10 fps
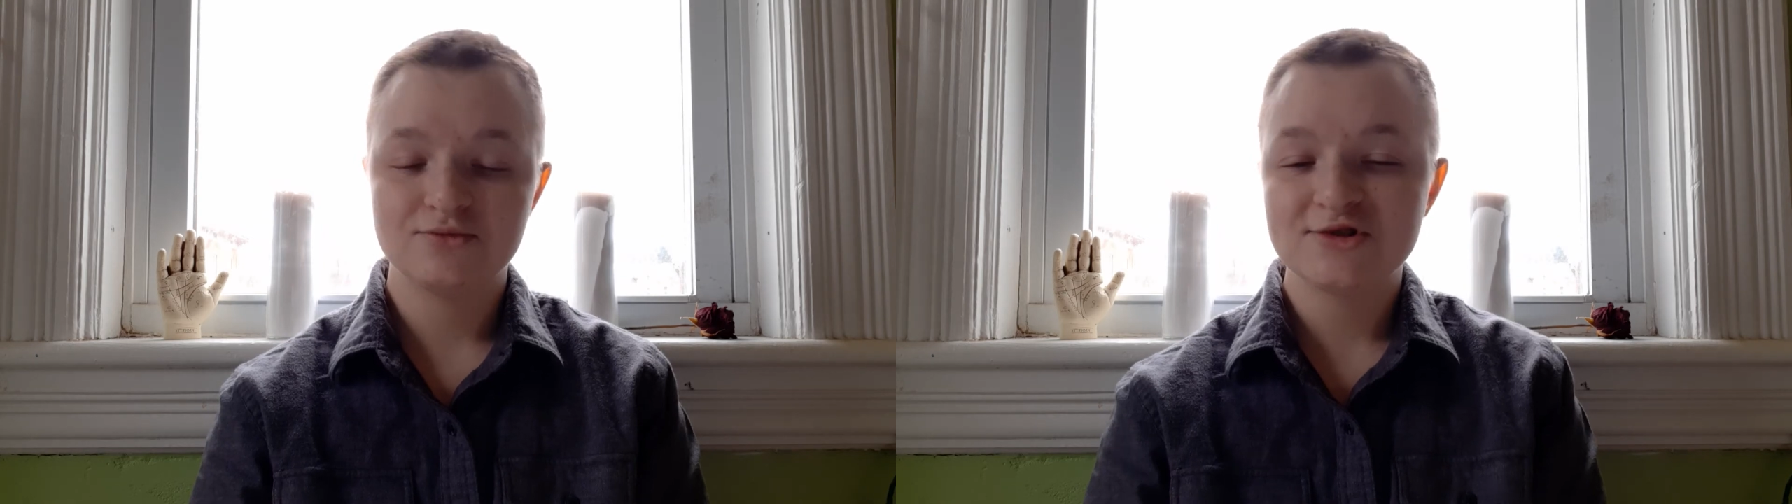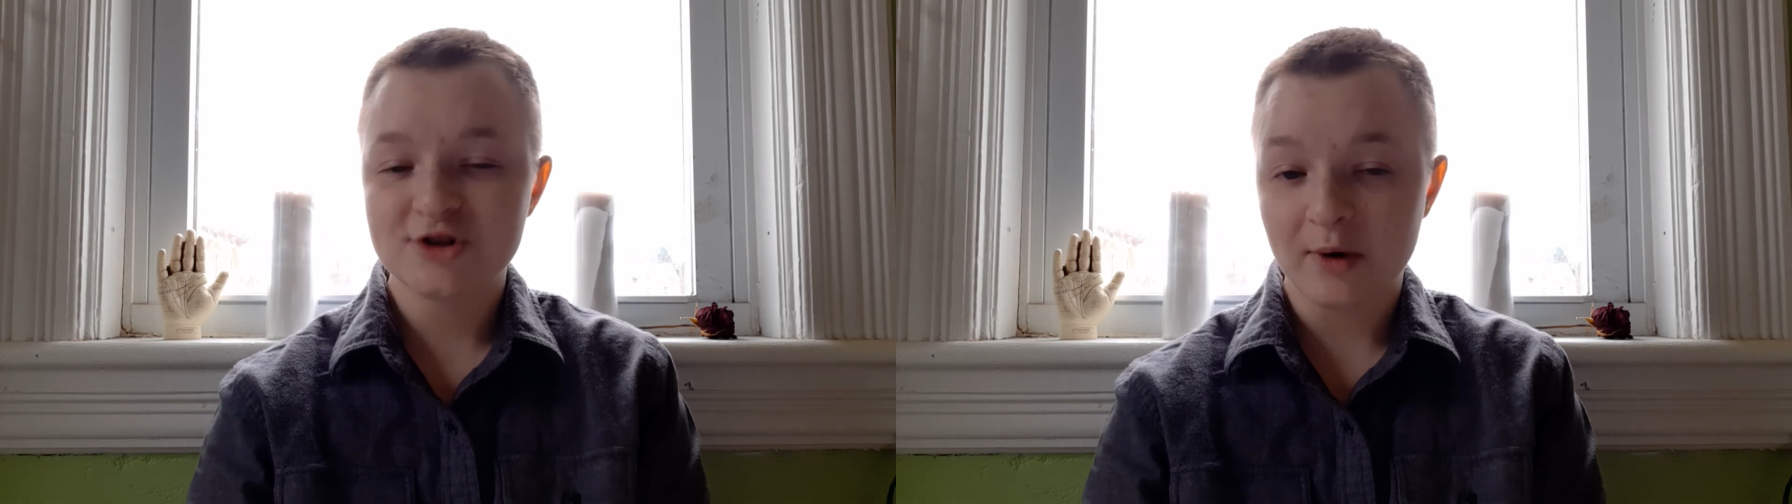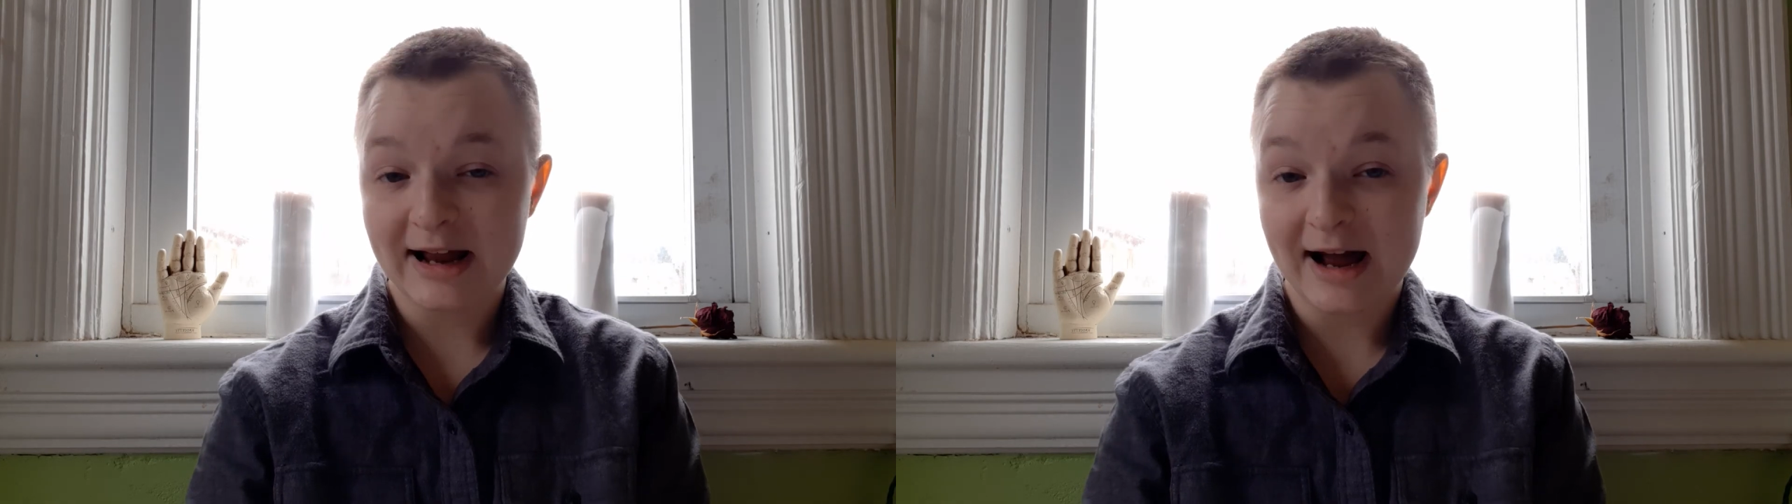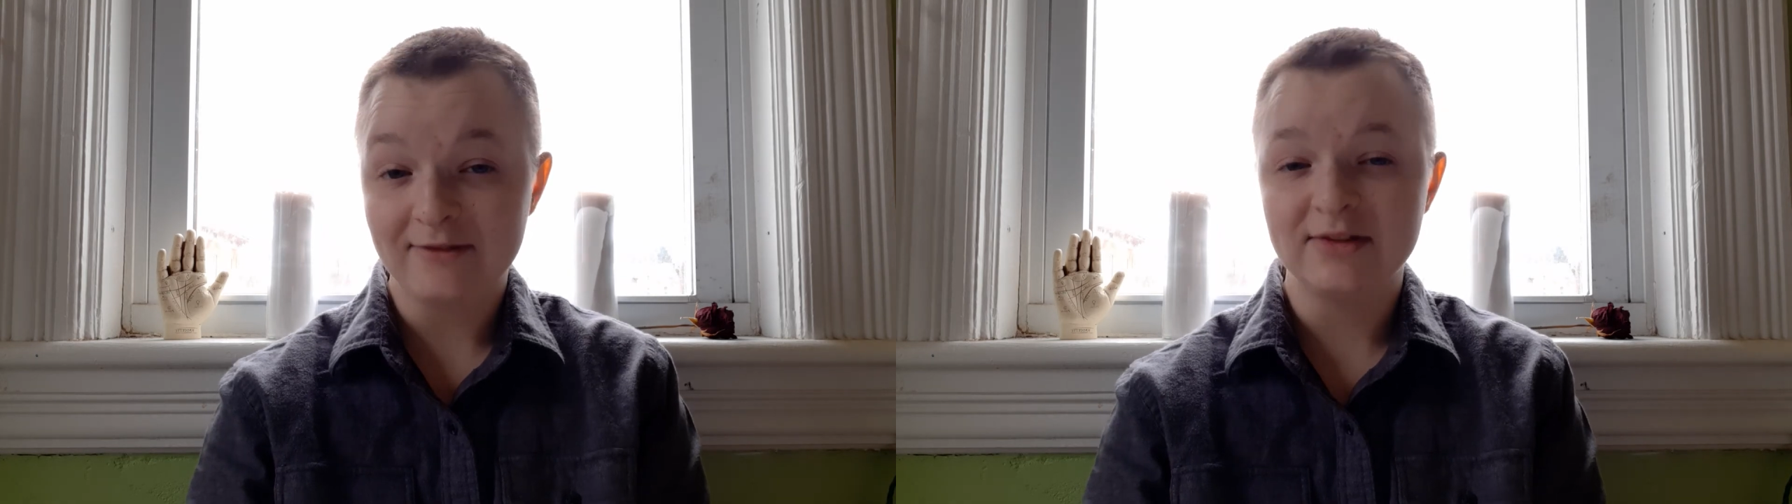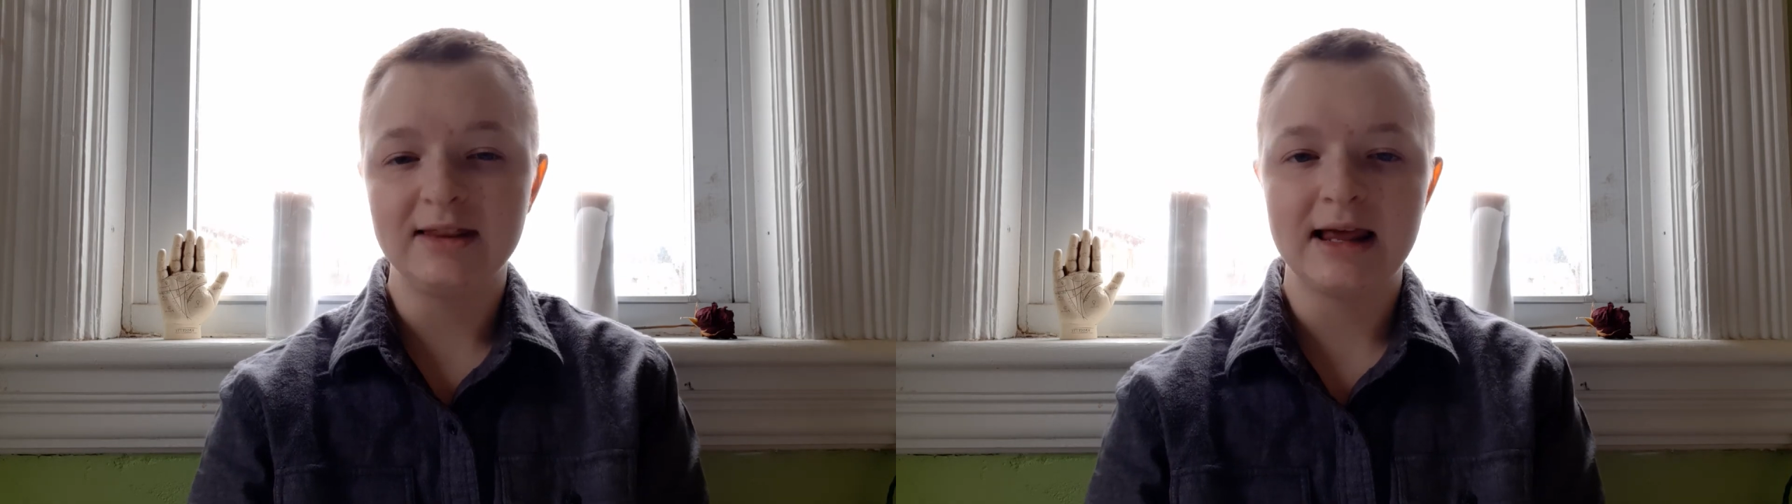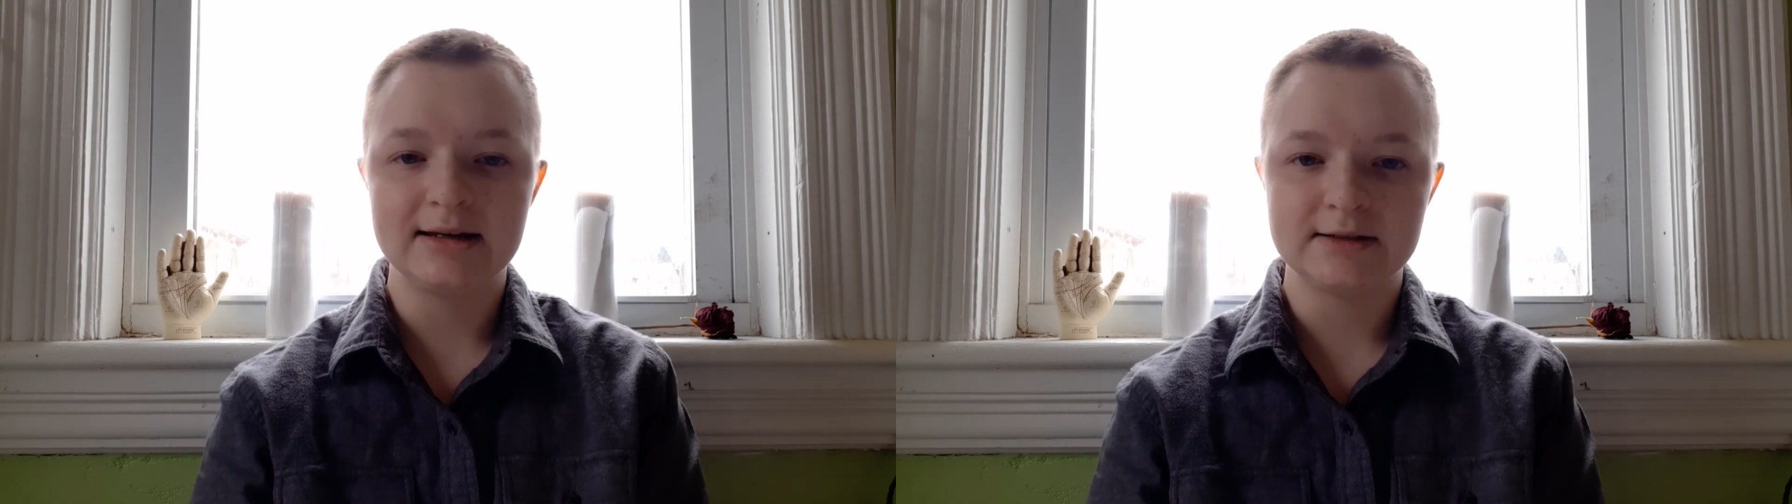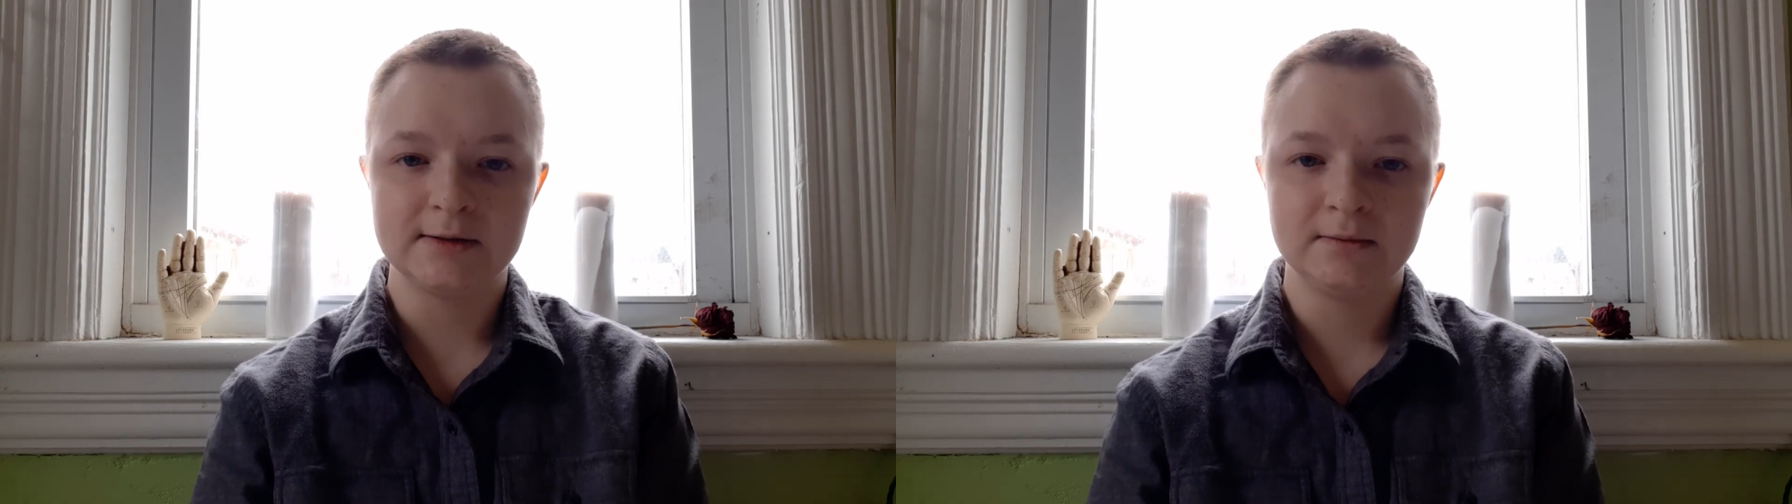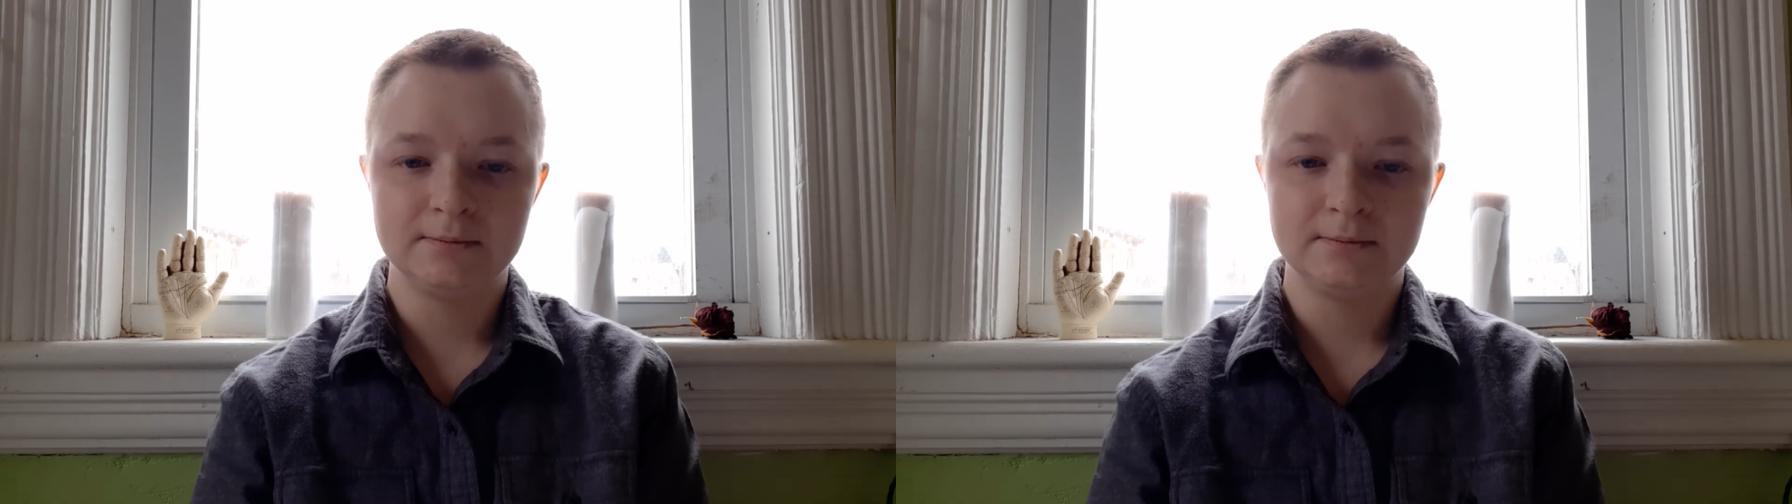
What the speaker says: So I have the lentil.